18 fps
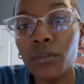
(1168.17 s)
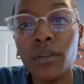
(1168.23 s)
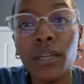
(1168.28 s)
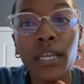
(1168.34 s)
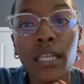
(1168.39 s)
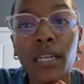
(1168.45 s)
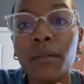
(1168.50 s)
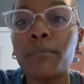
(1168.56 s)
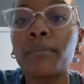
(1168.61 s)
It
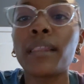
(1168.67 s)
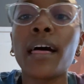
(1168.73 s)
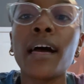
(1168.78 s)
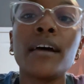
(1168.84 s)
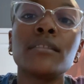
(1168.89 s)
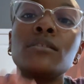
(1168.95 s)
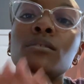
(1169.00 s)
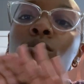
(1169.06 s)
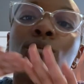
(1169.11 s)
can
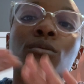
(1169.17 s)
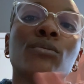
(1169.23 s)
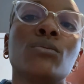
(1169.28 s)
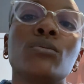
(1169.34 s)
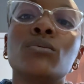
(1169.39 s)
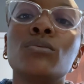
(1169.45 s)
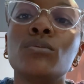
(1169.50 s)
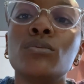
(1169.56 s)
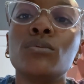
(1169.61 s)
apply
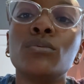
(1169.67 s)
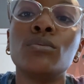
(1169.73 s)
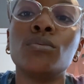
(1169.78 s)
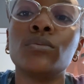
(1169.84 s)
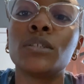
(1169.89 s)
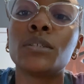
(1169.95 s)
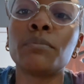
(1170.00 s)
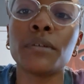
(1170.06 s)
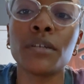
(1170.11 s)
to
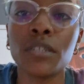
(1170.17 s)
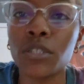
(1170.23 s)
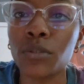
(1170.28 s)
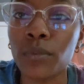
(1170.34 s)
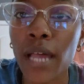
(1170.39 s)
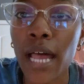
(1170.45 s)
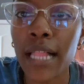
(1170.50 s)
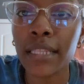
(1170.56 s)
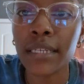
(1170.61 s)

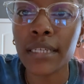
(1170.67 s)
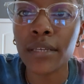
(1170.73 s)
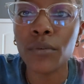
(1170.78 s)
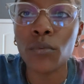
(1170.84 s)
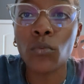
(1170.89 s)
spirituality.